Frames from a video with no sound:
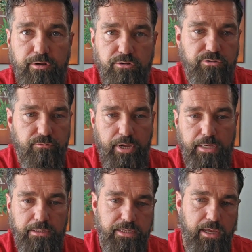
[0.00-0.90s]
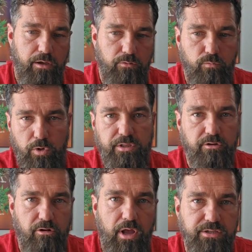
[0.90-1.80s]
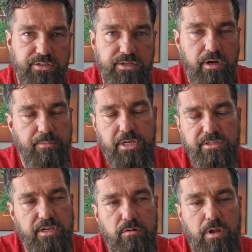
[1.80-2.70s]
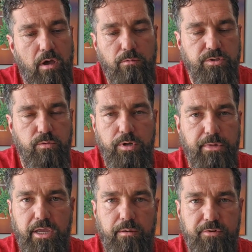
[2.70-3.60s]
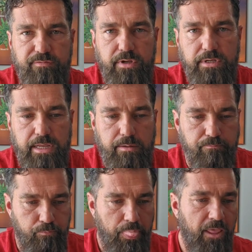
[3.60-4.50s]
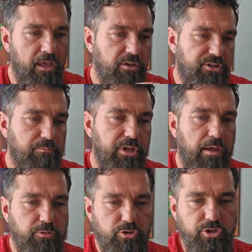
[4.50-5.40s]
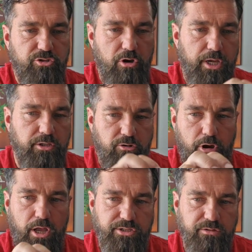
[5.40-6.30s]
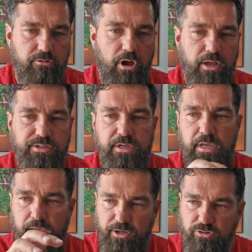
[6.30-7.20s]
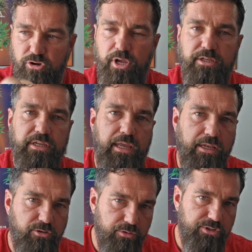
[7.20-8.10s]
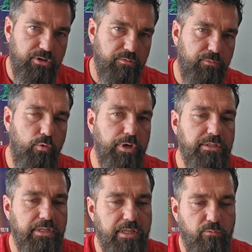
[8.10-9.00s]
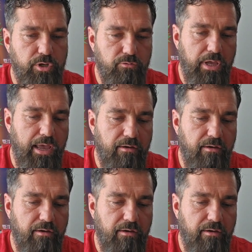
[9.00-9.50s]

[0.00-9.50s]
So if you can think of that, it's the same idea or concept when breeders are writing down what the crosses are, because they don't always want to make up a fun name.